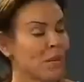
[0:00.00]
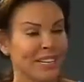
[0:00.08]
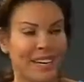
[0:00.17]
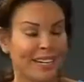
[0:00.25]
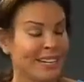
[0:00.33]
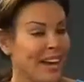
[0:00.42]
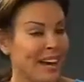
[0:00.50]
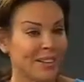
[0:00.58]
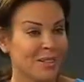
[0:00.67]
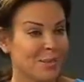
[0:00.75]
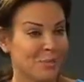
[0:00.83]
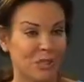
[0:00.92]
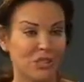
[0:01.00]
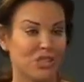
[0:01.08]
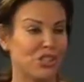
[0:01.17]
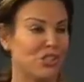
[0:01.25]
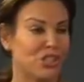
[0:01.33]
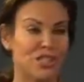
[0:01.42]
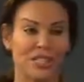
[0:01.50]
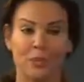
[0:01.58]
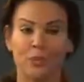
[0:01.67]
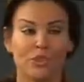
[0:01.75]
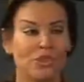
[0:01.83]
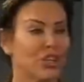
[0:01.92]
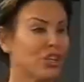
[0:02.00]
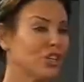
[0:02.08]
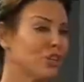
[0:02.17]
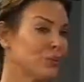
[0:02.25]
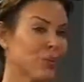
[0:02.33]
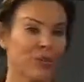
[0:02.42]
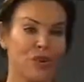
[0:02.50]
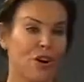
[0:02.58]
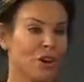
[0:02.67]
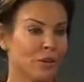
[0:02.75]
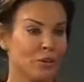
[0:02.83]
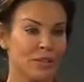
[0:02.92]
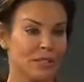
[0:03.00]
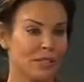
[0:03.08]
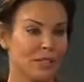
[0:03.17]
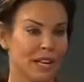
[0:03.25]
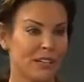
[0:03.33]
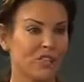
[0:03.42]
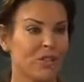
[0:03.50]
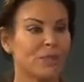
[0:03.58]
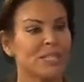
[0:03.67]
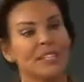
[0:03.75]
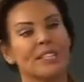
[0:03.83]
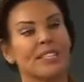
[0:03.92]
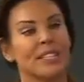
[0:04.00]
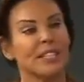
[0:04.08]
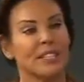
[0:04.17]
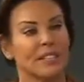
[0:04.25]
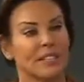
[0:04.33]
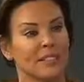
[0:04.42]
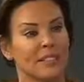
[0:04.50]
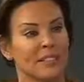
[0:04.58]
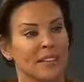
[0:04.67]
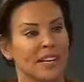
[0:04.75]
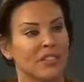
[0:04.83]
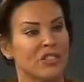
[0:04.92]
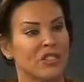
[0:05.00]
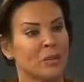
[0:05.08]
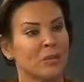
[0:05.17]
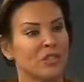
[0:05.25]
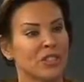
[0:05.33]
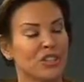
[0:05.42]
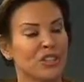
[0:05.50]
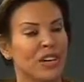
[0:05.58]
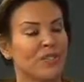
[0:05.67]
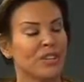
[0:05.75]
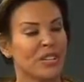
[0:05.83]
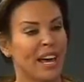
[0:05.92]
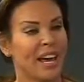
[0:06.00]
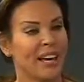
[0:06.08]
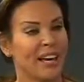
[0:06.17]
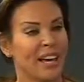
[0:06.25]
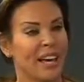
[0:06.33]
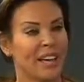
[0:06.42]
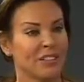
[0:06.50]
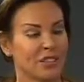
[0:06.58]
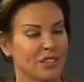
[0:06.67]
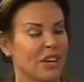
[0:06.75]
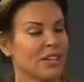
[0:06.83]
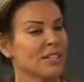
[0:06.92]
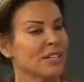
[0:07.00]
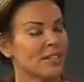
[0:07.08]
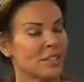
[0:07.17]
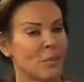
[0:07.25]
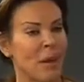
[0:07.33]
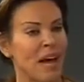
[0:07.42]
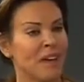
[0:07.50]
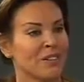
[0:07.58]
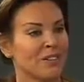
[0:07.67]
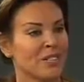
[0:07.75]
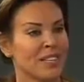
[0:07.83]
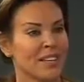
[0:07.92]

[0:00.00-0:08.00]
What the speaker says: P90X, but she just did what she could with her arms, and she was consistent, and she did what she could every day, and she lost 60 pounds.